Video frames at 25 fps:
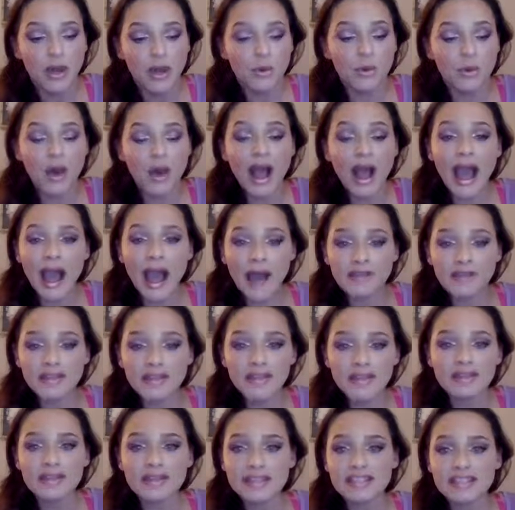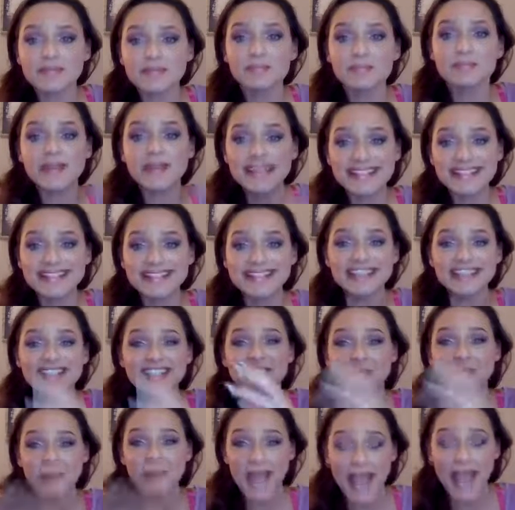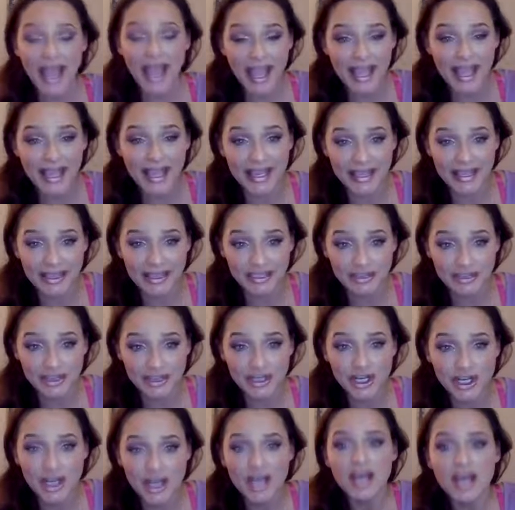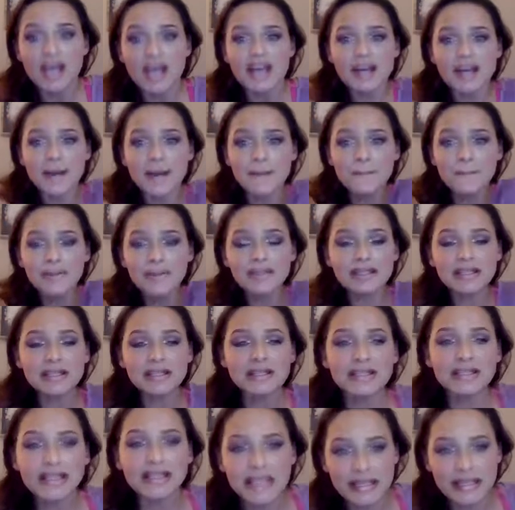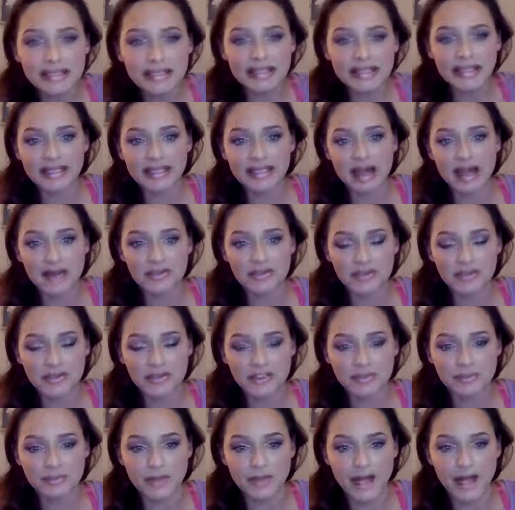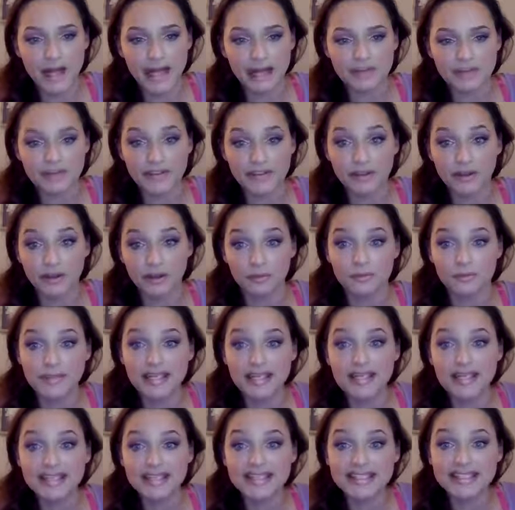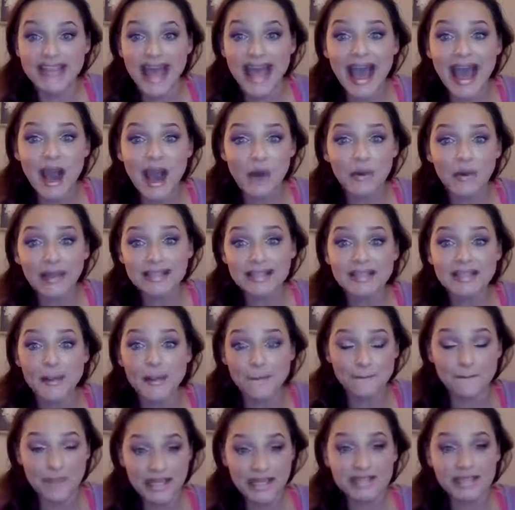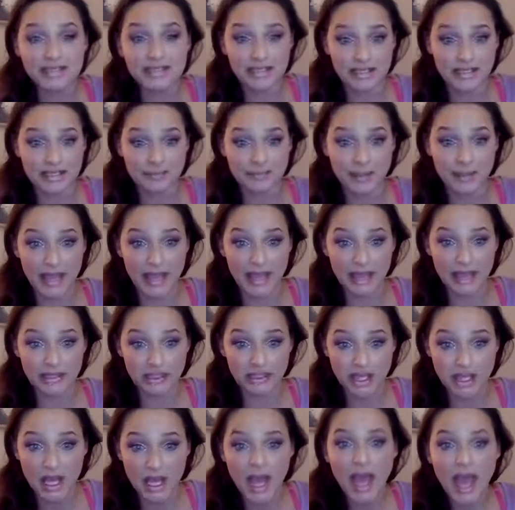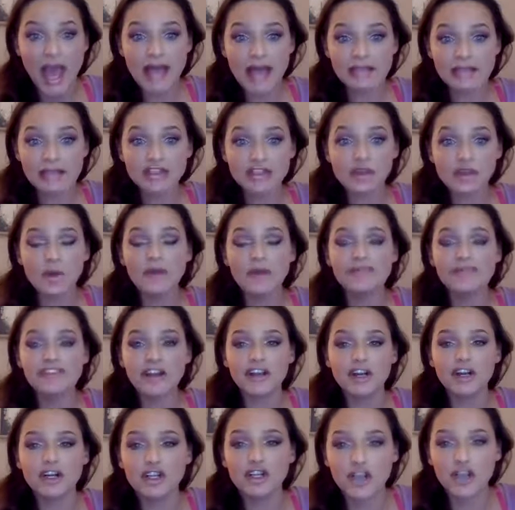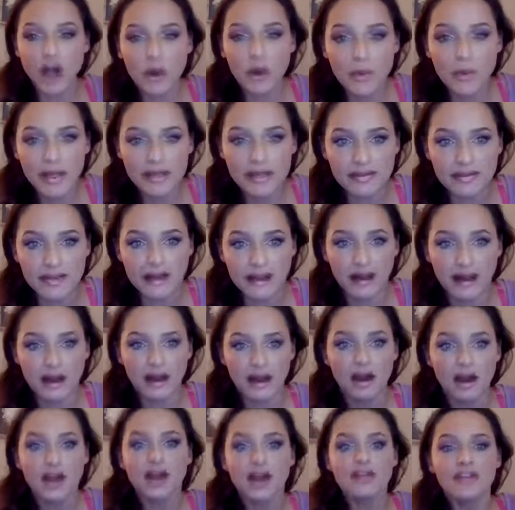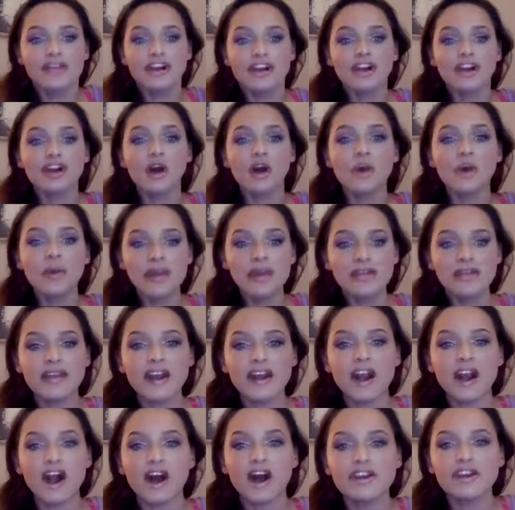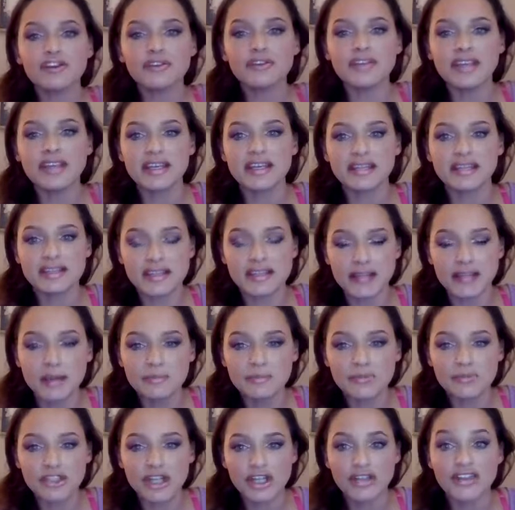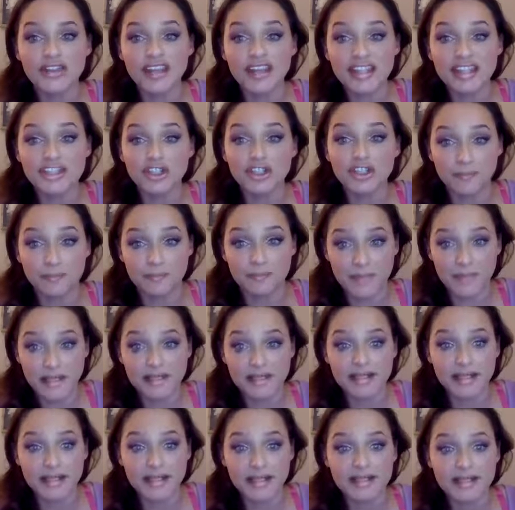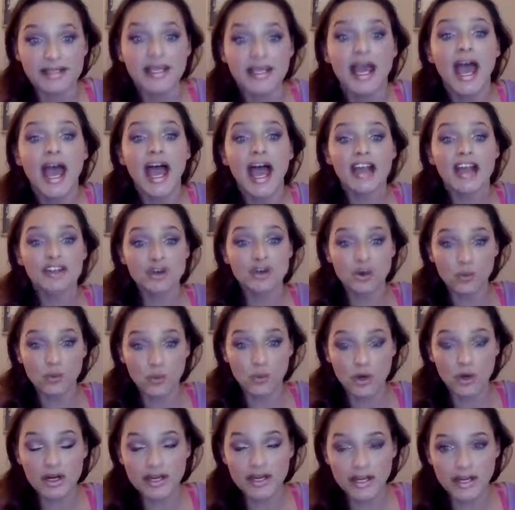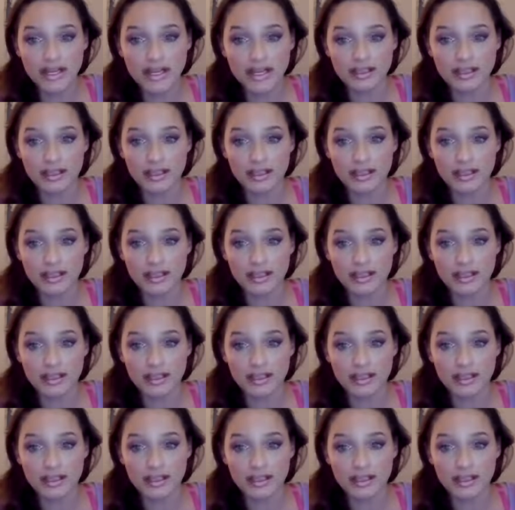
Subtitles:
Well, having this business page completely levels the playing field, because now it's a business page. And so if they're going there under the assumption that it's your business and you're working it